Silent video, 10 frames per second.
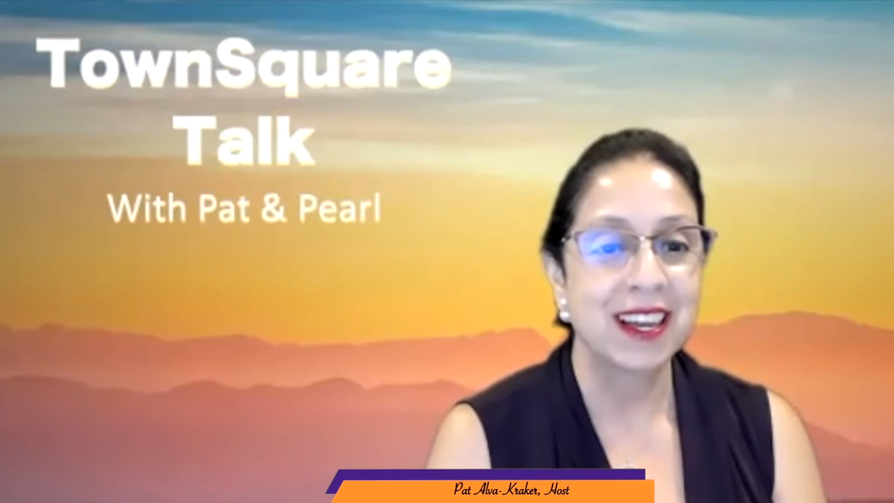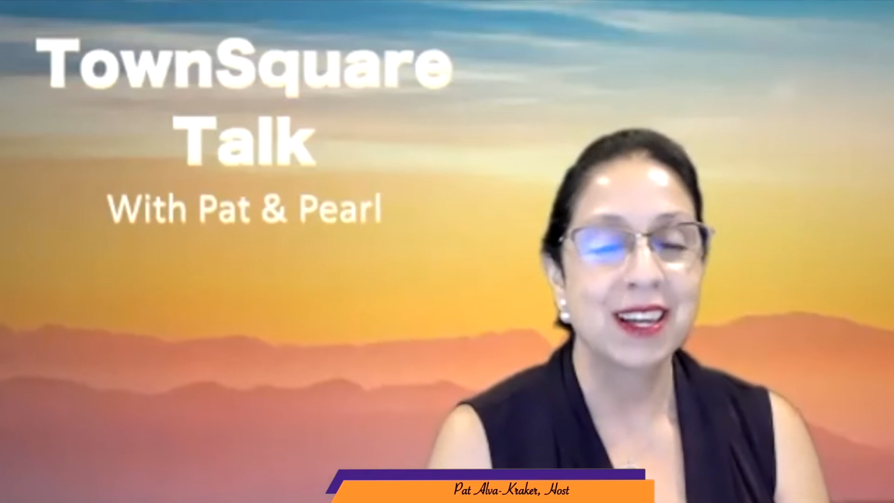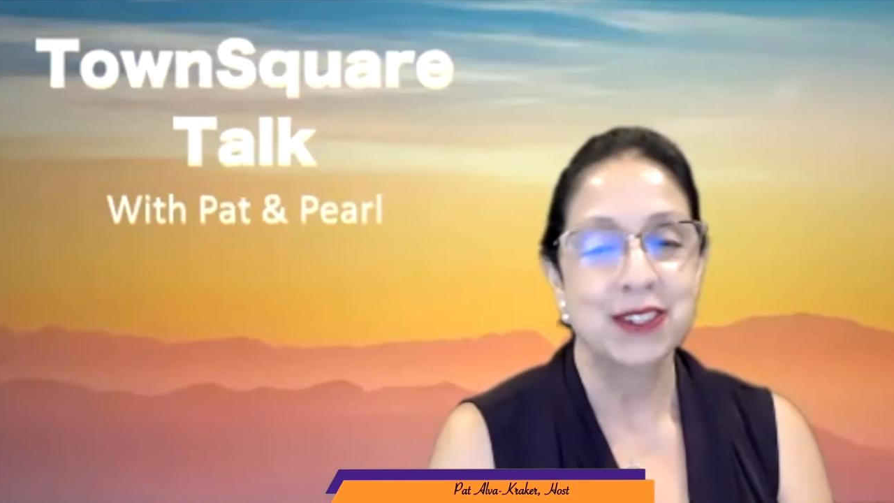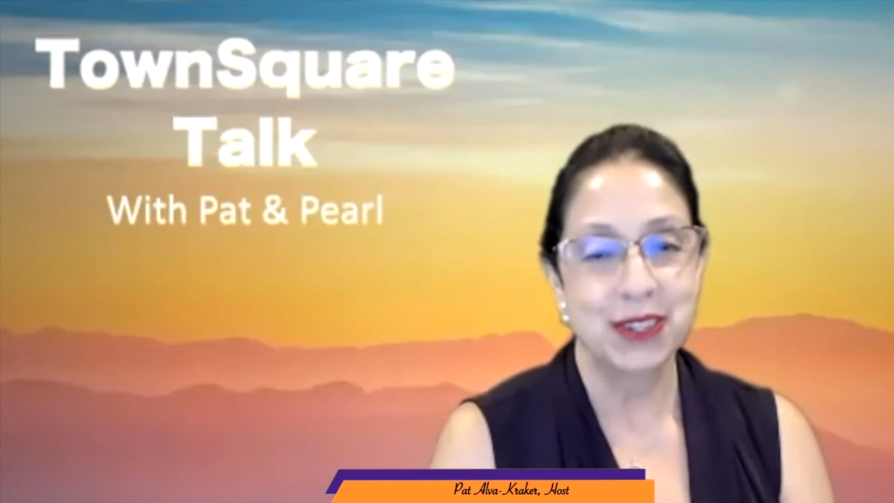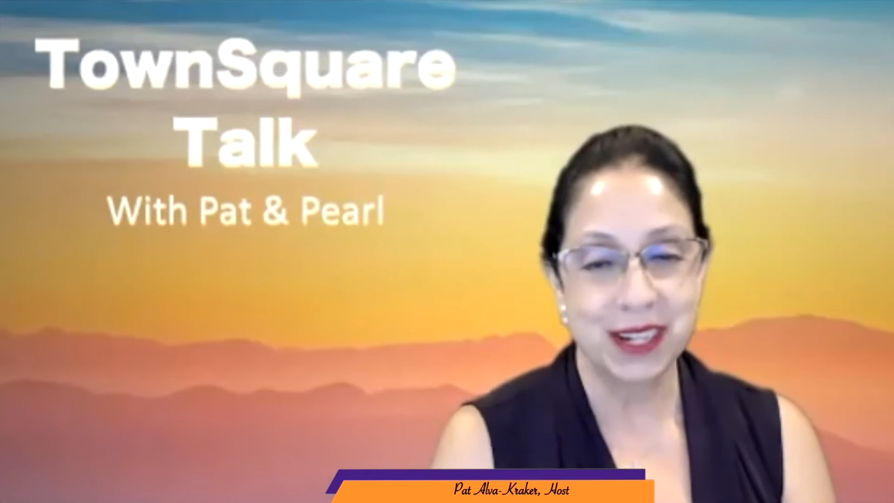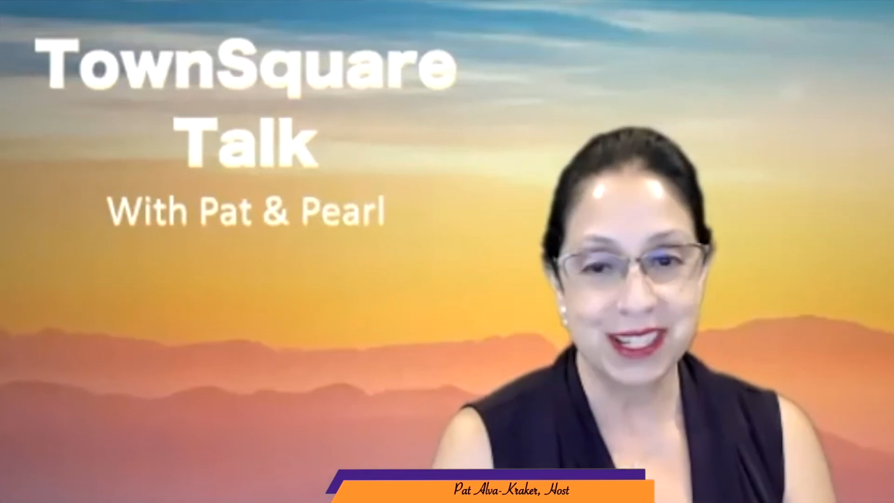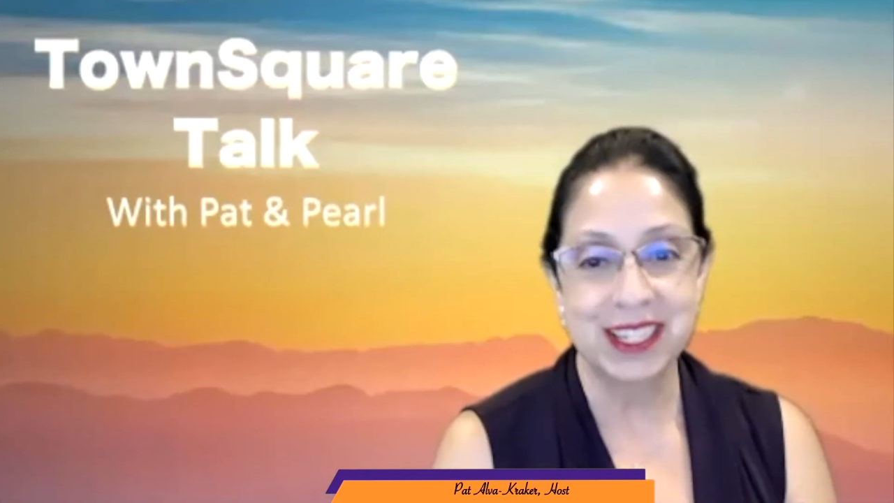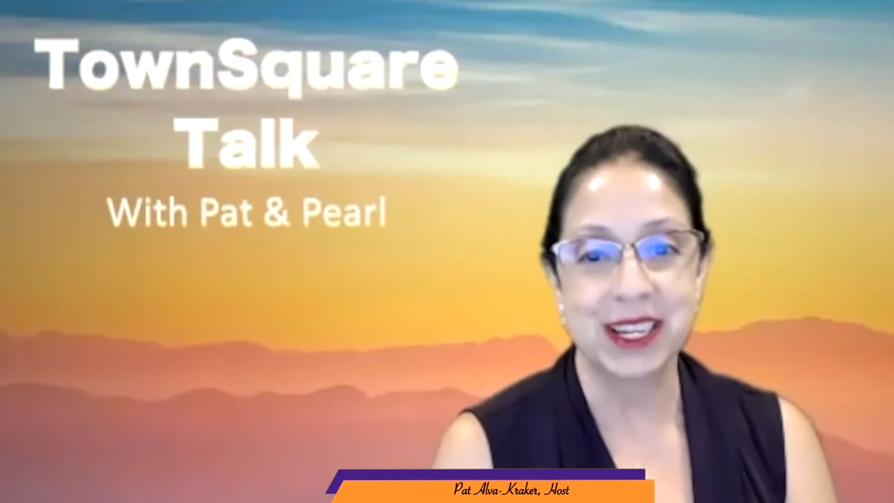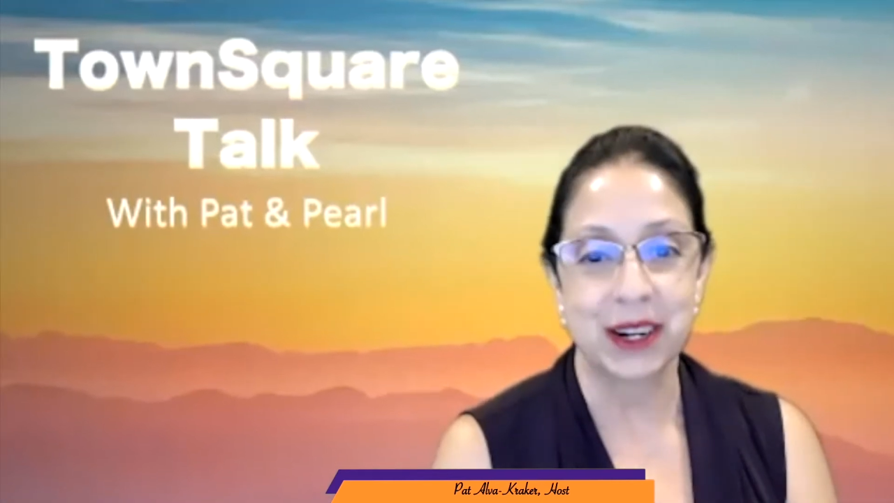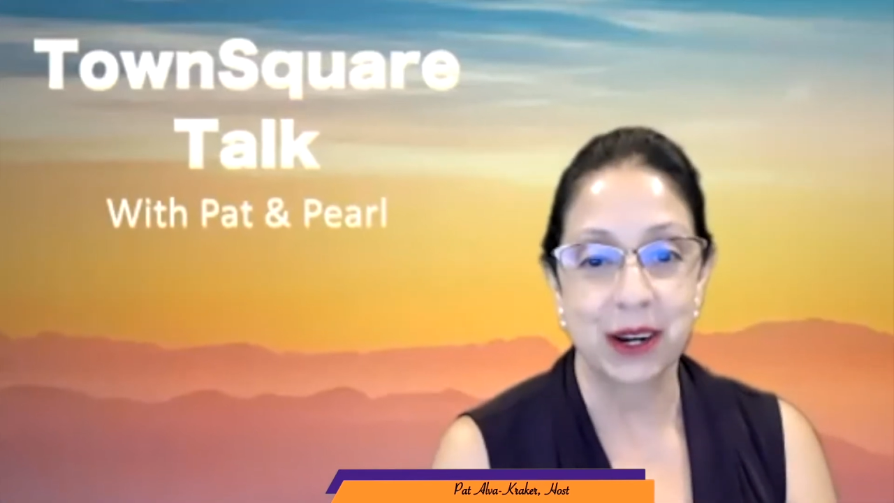to
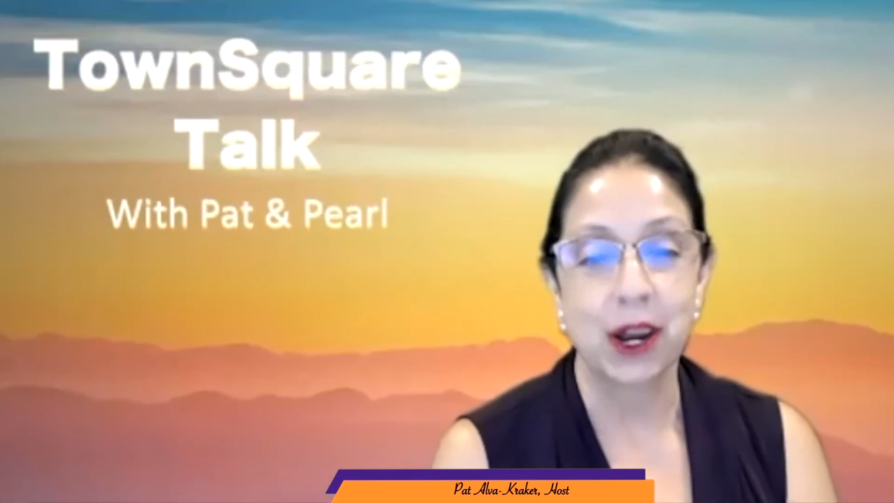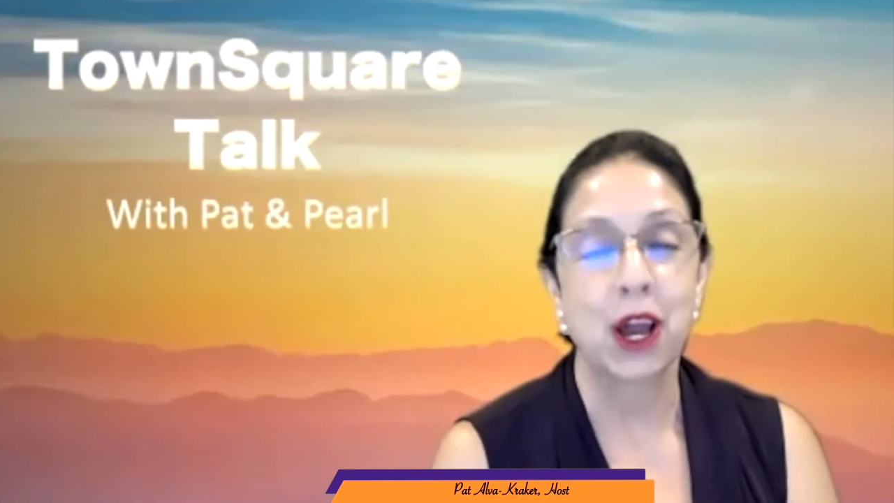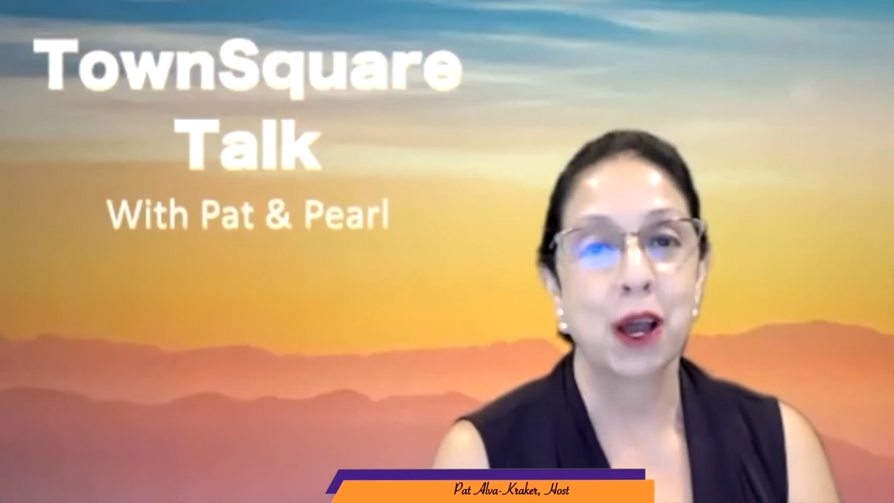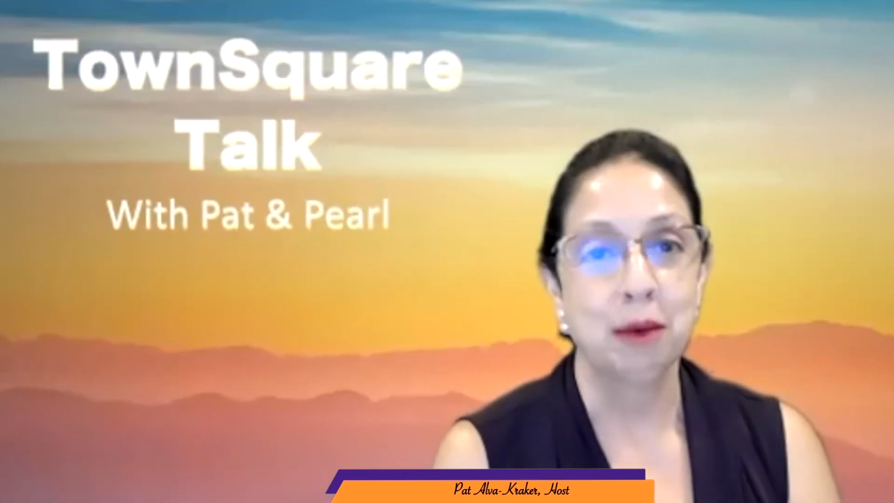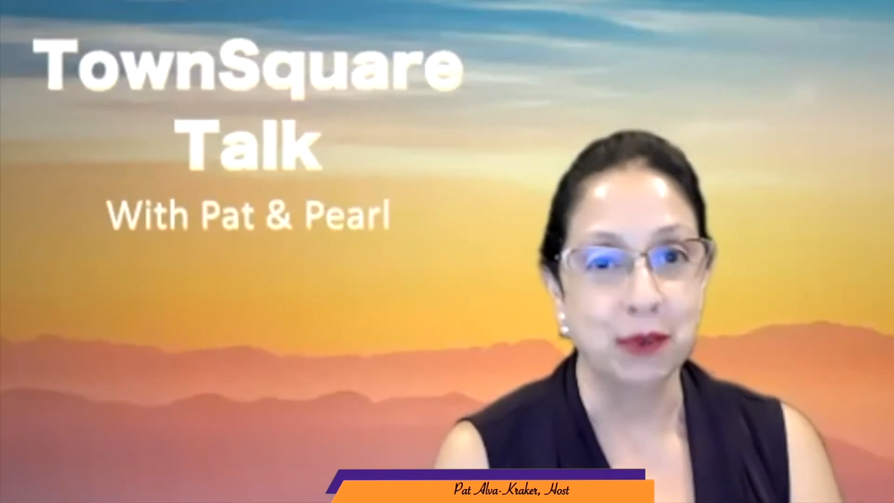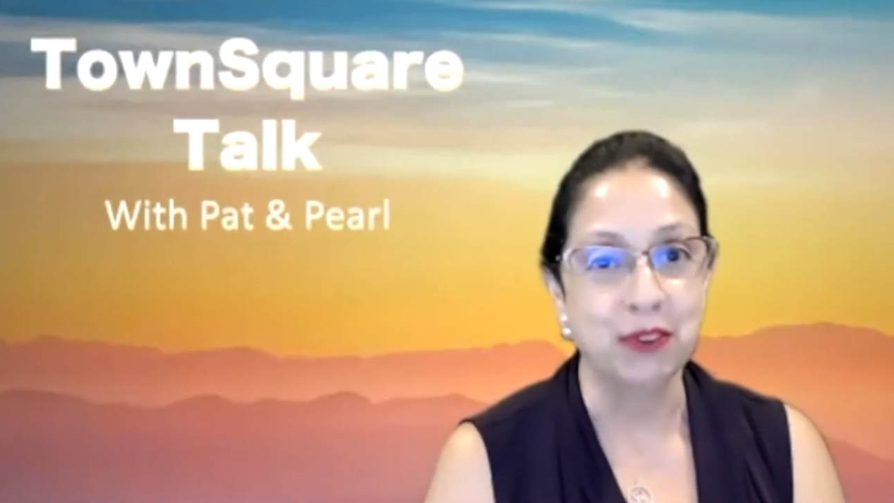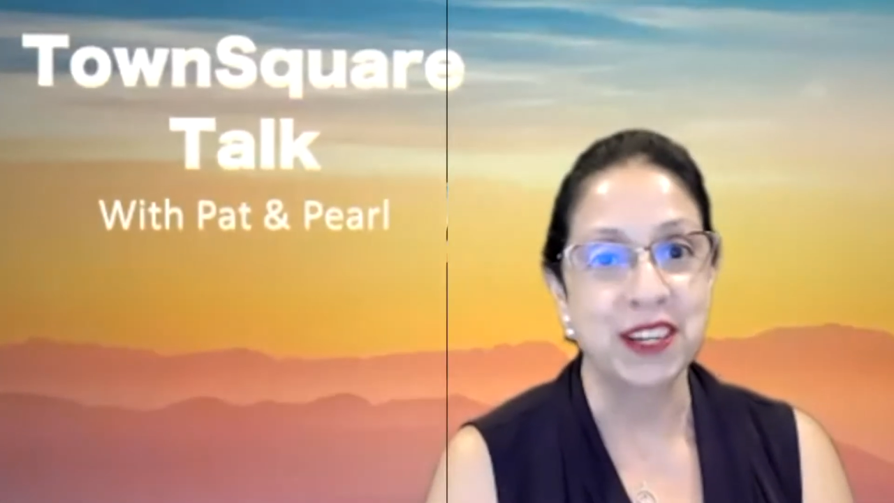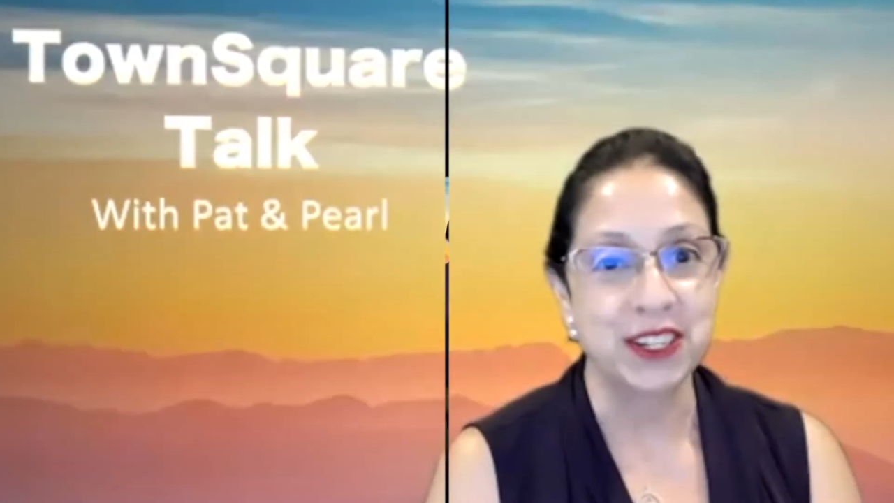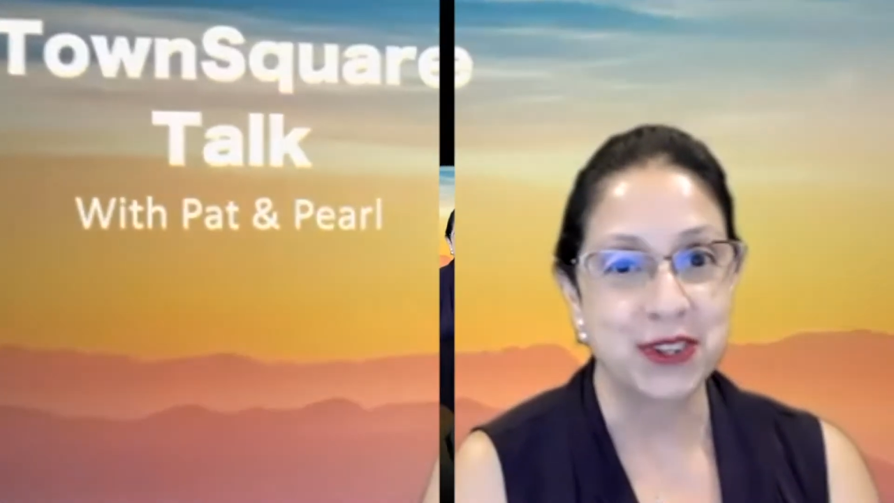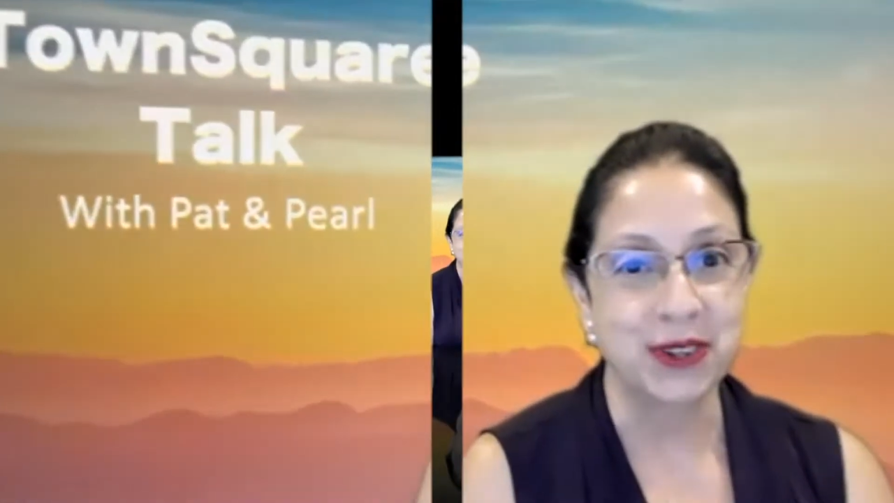consider
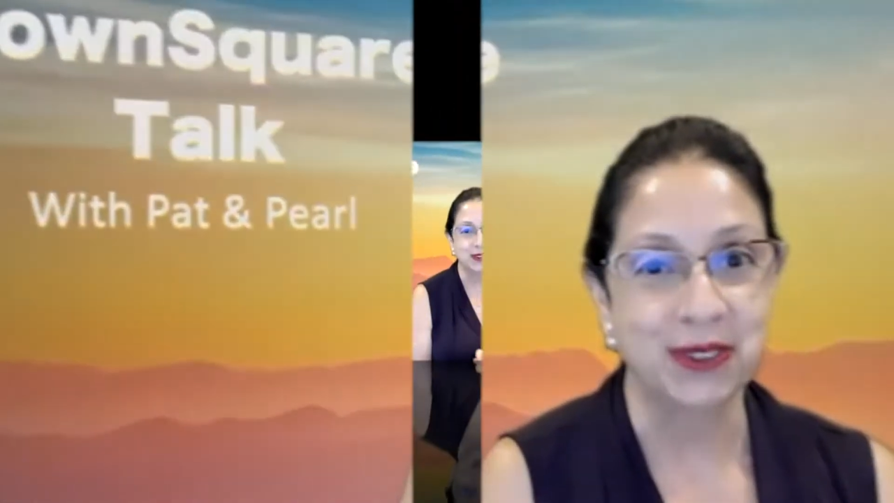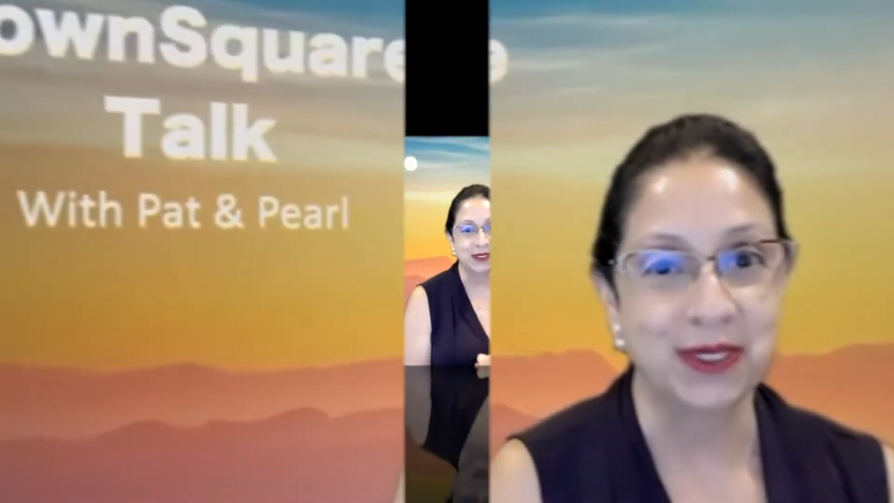moving to.